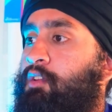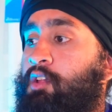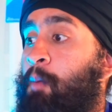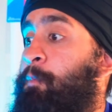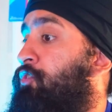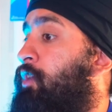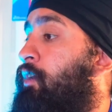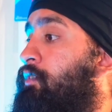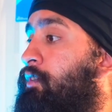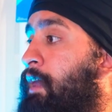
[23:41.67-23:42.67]
couple
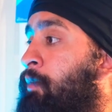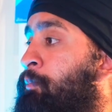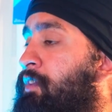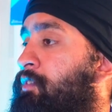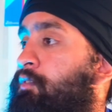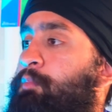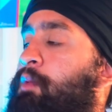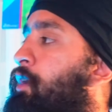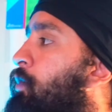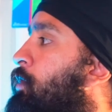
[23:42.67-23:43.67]
stud depth pieces,
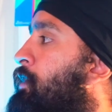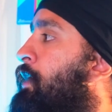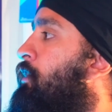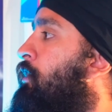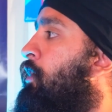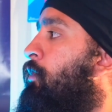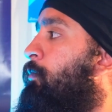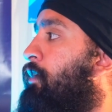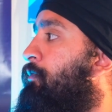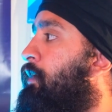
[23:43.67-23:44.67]
maybe a goaltender,
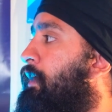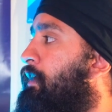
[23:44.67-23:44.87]
whatever it